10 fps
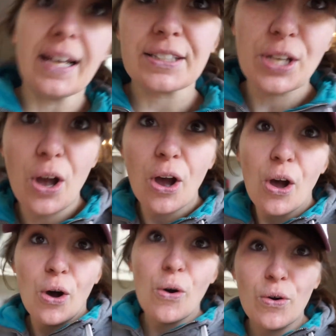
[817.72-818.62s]
next
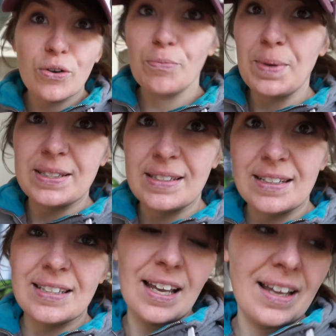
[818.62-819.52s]
order of
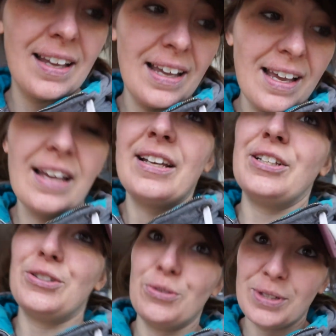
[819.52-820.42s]
business
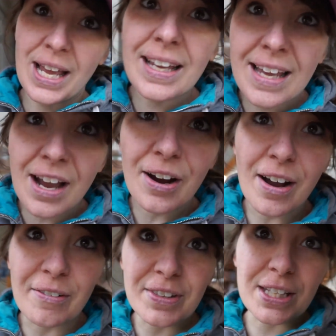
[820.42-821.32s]
is to take care
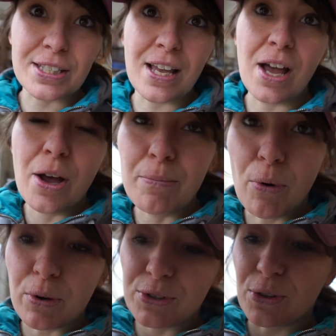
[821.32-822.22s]
of this
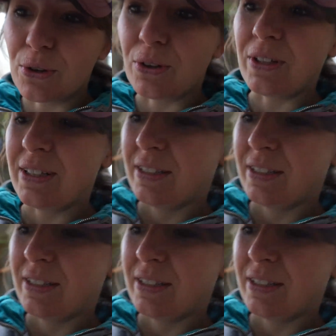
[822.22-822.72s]
poor soul